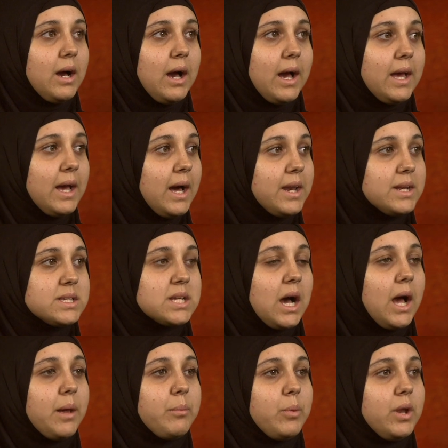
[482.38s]
I had a
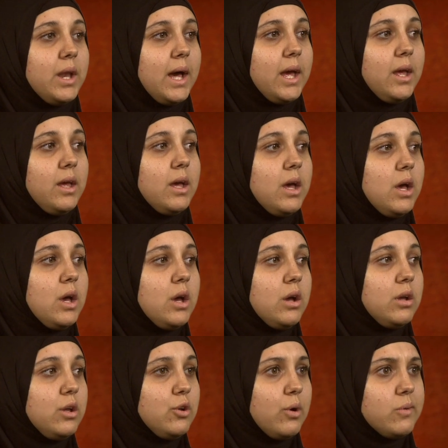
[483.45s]
time when I
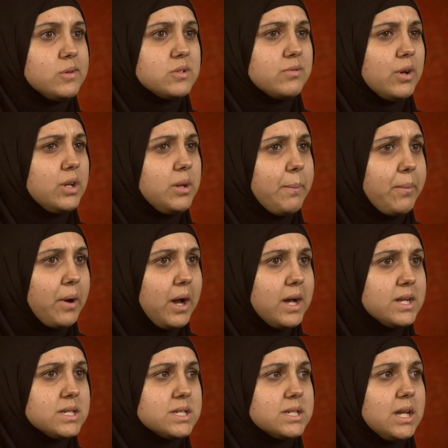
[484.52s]
was very
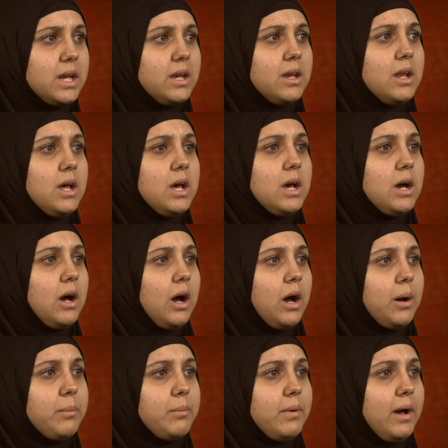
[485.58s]
depressed, and
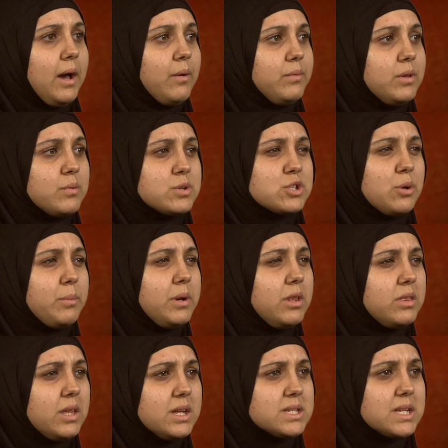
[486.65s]
there were so many
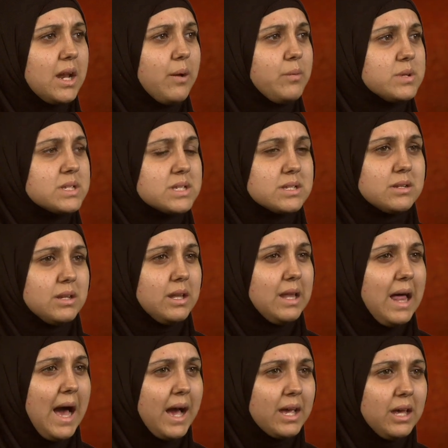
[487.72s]
things that I was
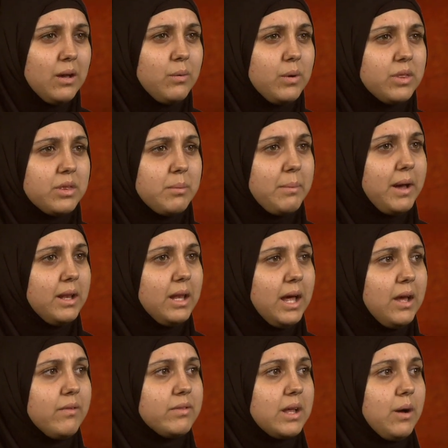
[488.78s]
lacking with in my
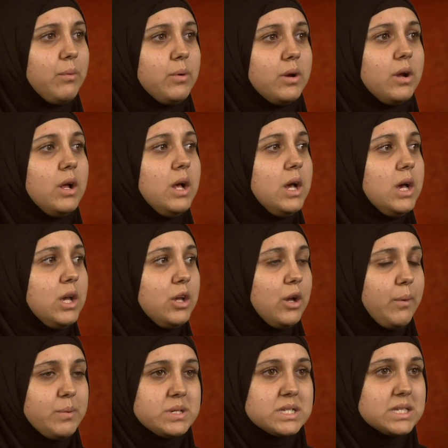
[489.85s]
life that were,
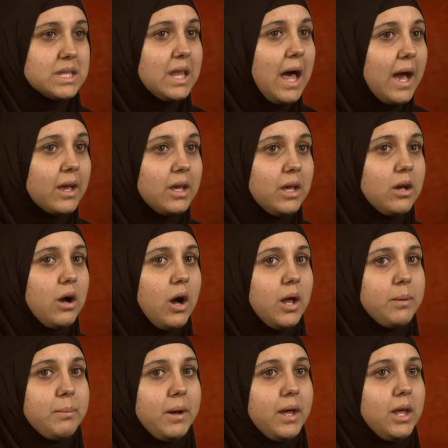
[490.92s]
I was slacking
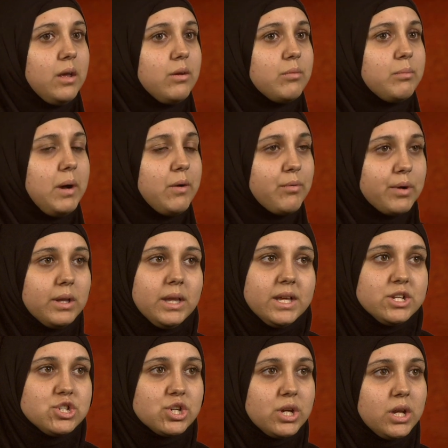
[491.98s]
on my
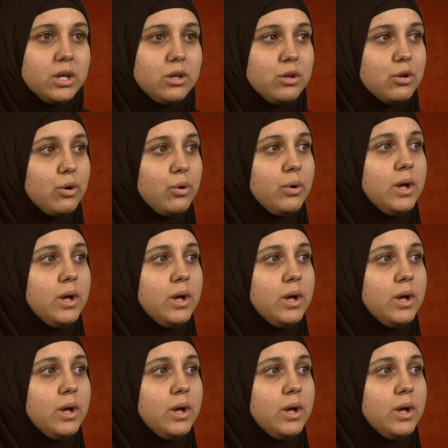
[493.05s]
religion,